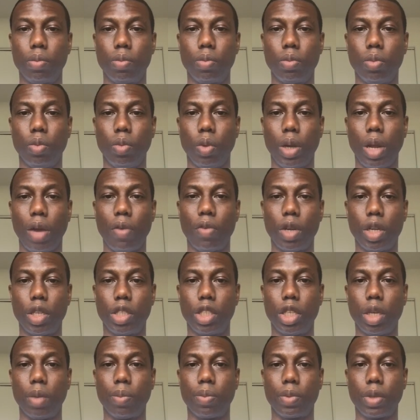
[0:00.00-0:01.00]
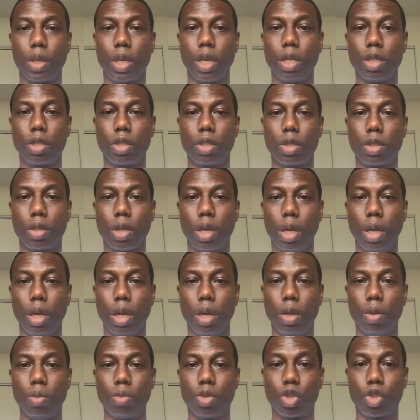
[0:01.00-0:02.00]
whenever the ship gets
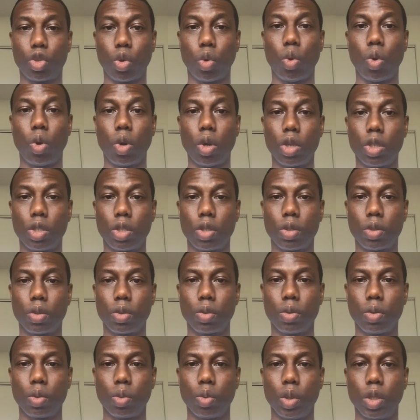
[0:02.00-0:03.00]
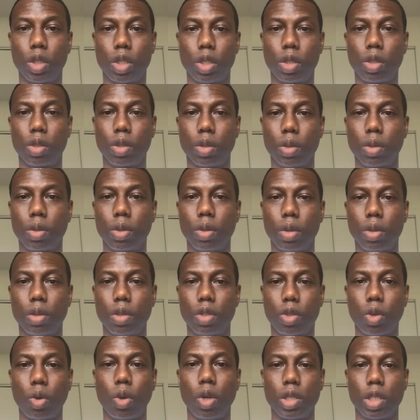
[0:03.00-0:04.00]
stores, which
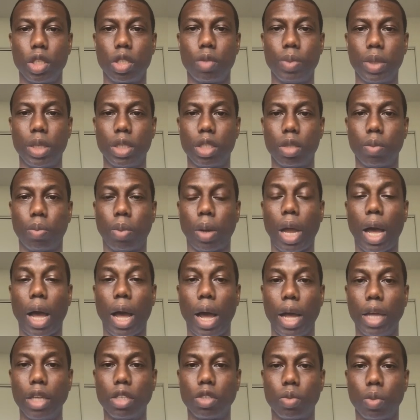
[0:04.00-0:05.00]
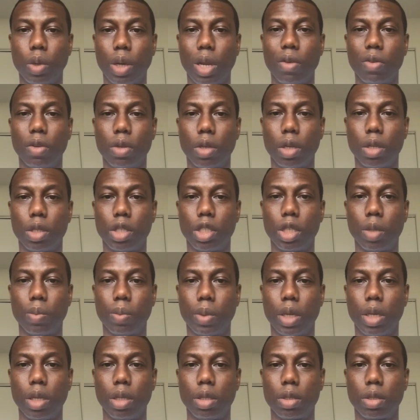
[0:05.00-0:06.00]
store just means supplies. Whenever the ship
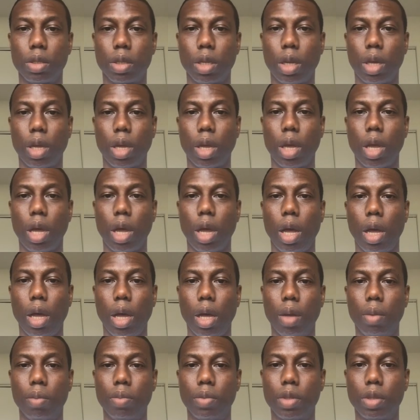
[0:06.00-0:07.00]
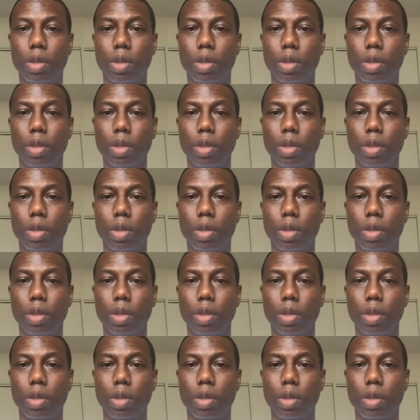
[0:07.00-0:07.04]
gets a